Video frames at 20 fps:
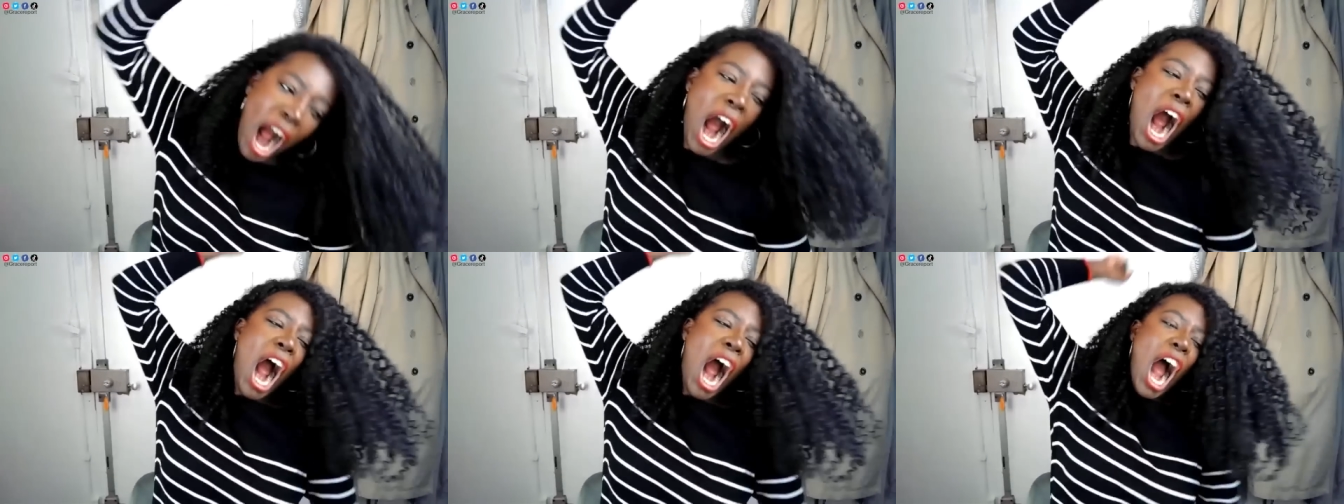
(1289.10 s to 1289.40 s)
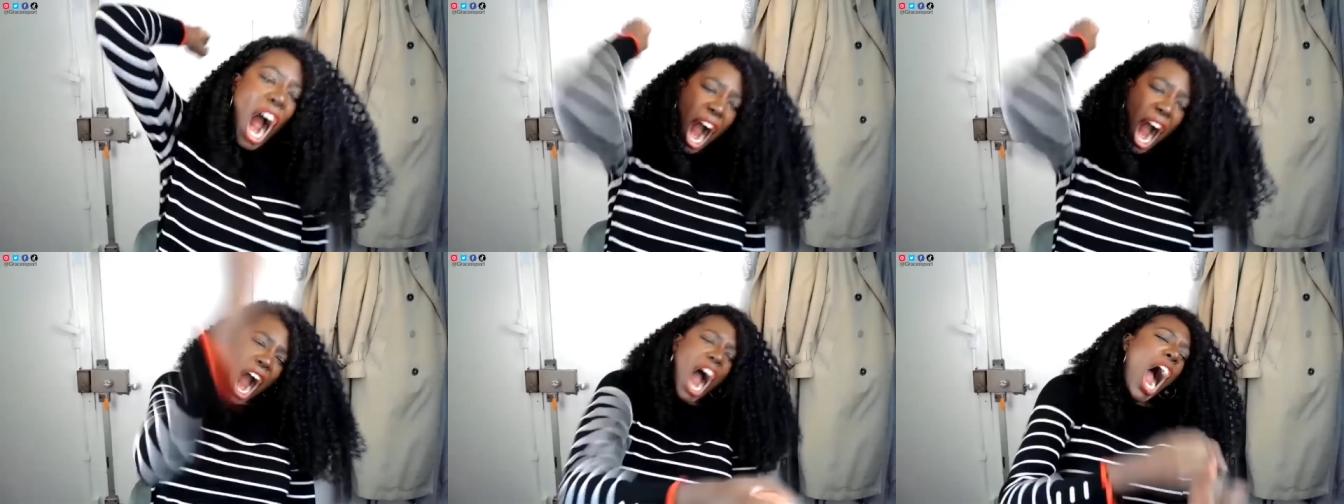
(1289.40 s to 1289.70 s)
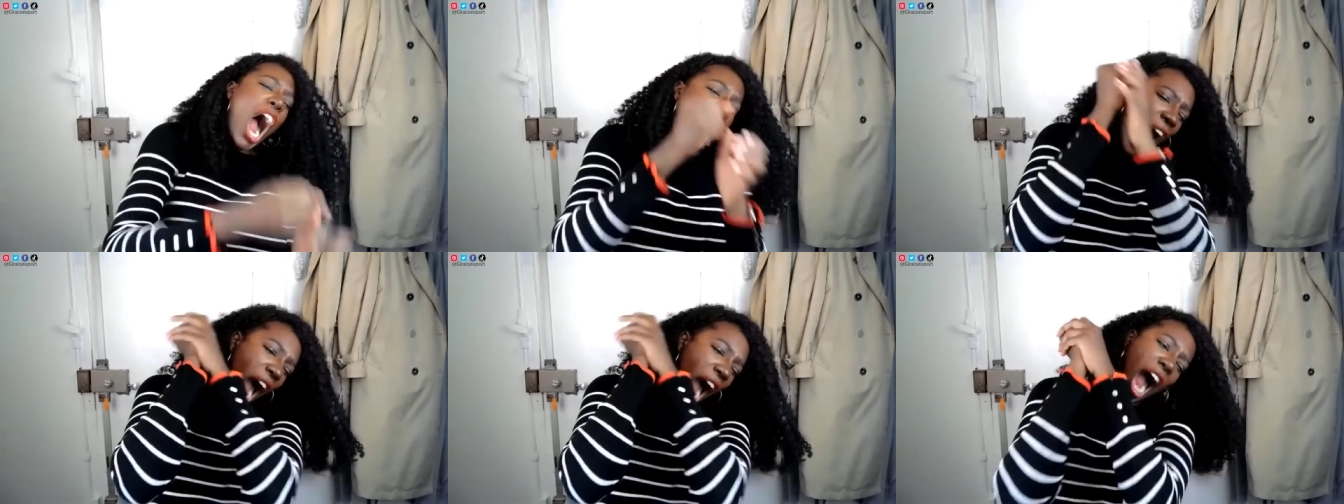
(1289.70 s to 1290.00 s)

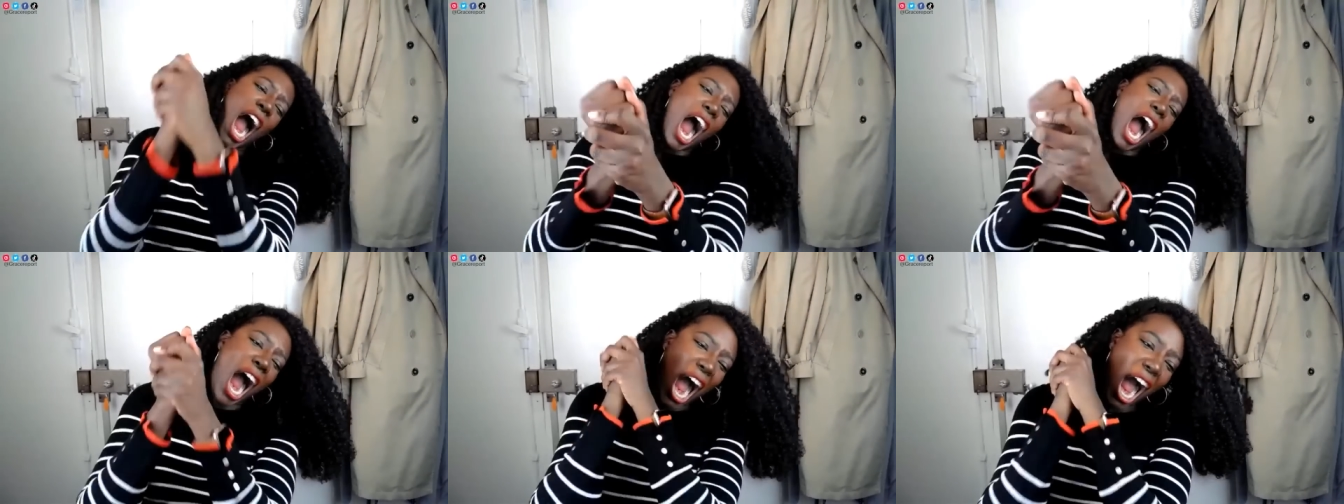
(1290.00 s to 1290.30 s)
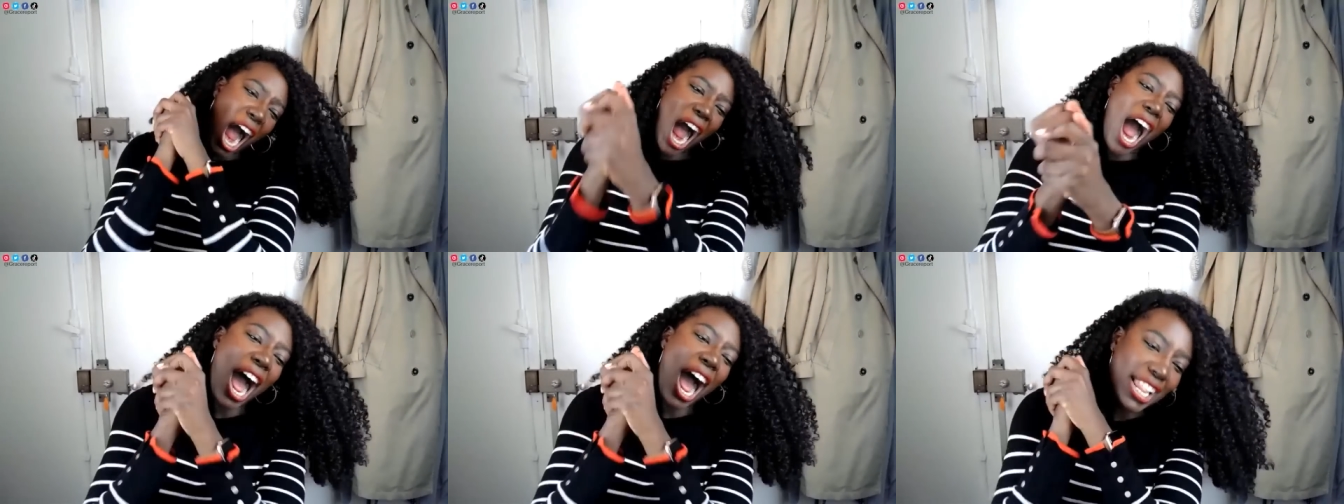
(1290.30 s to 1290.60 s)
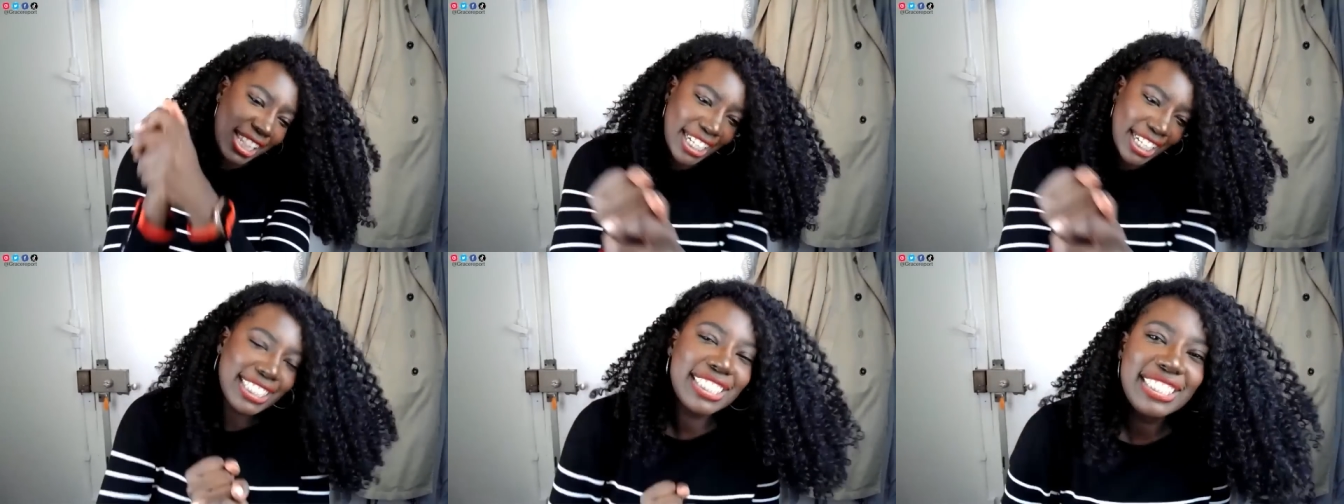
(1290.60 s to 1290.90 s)
ah,
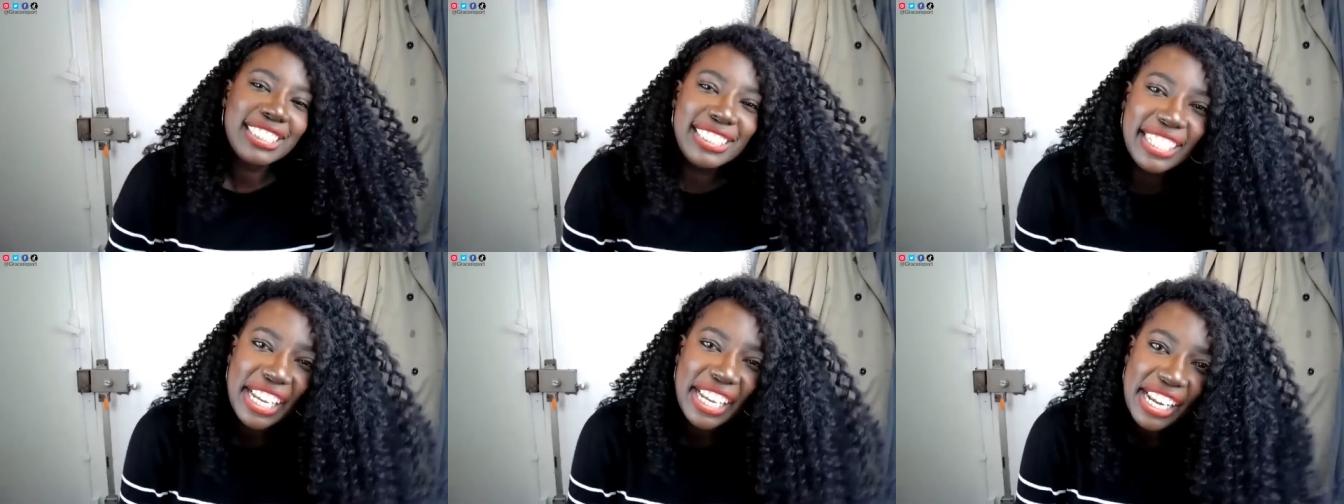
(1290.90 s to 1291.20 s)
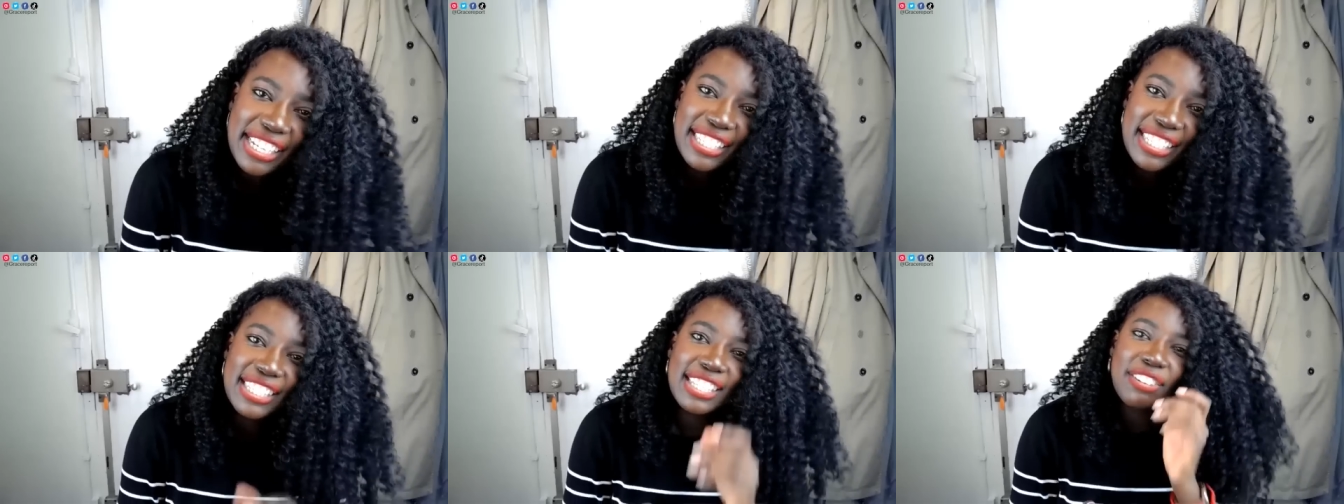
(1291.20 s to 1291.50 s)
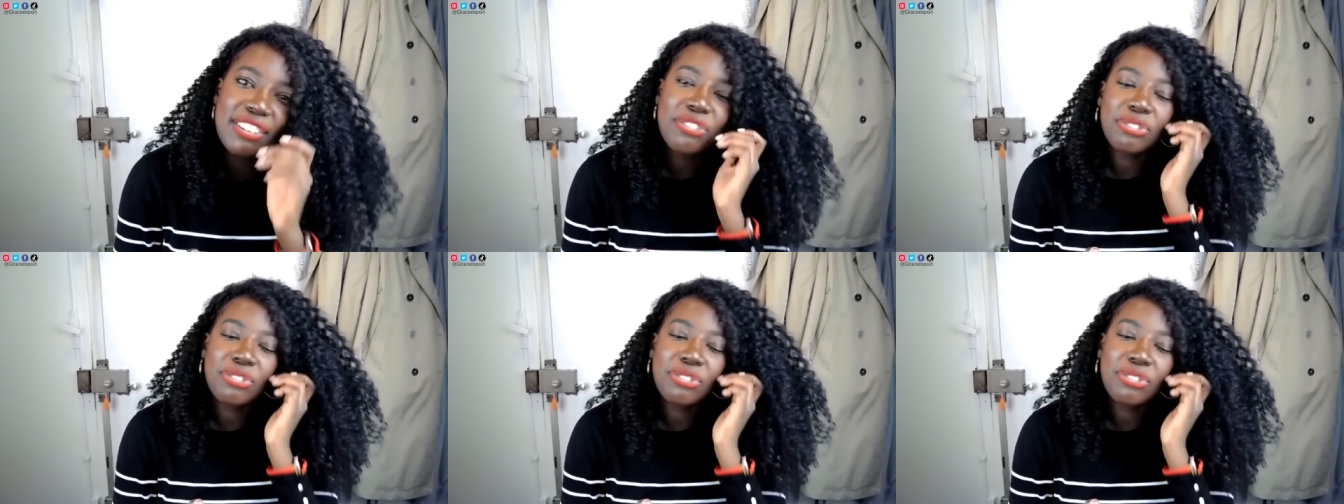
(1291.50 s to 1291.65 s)
like digs the